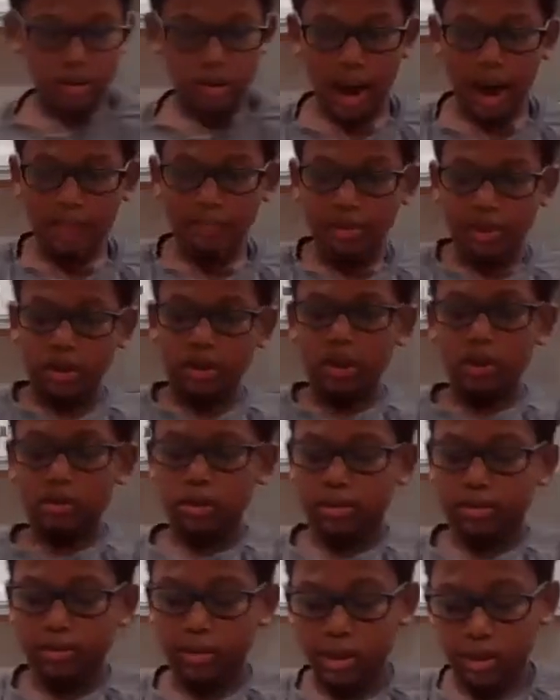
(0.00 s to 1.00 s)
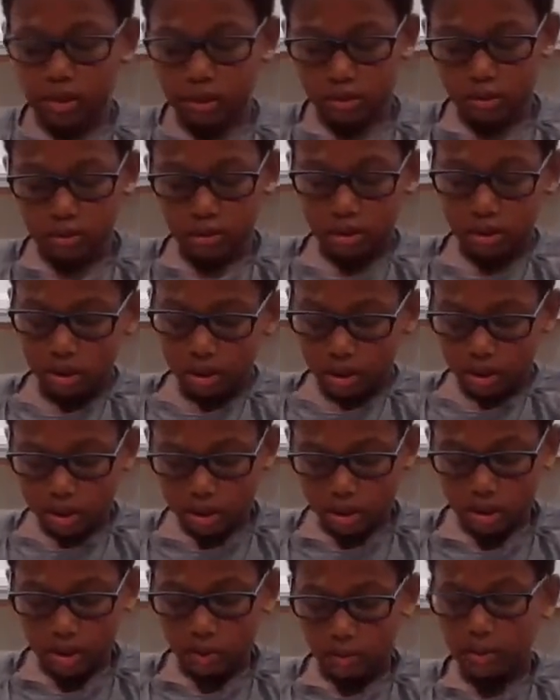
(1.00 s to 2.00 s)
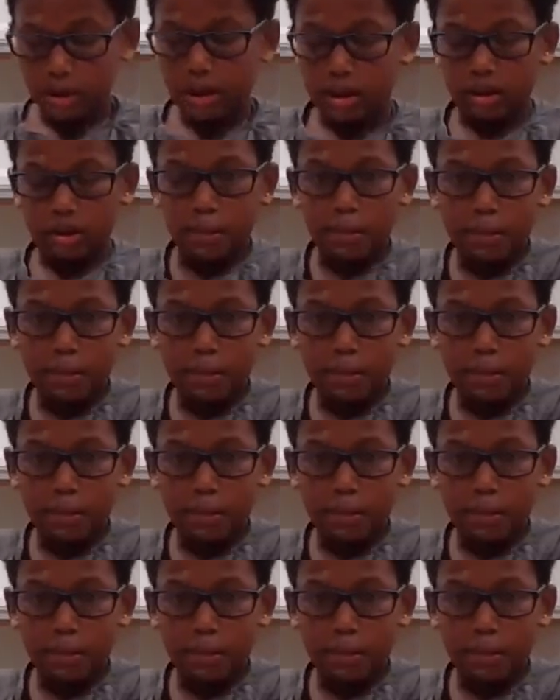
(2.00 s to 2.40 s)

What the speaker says: you have to coat them too. So put them